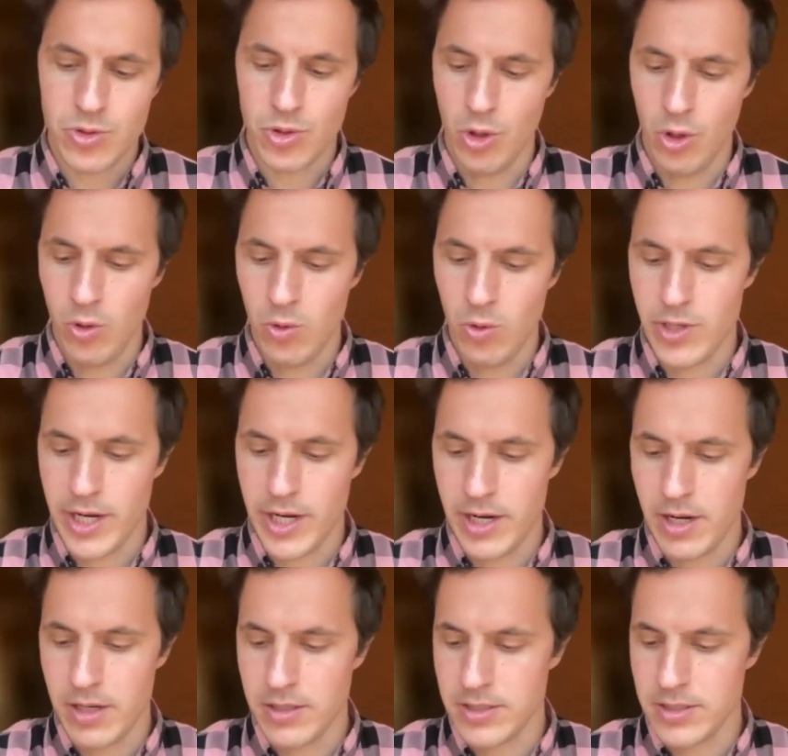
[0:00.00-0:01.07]
to go
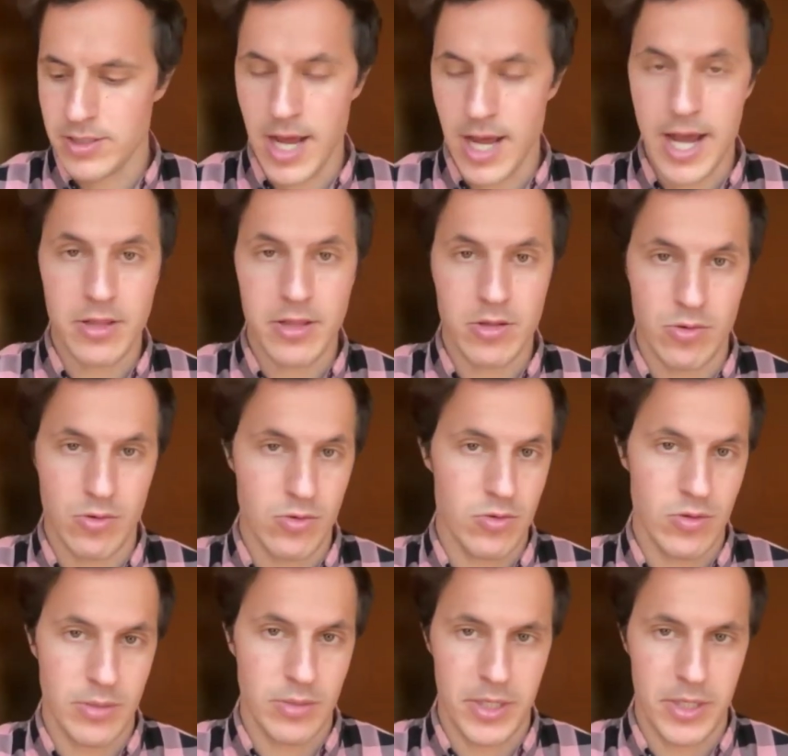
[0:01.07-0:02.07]
there inside you.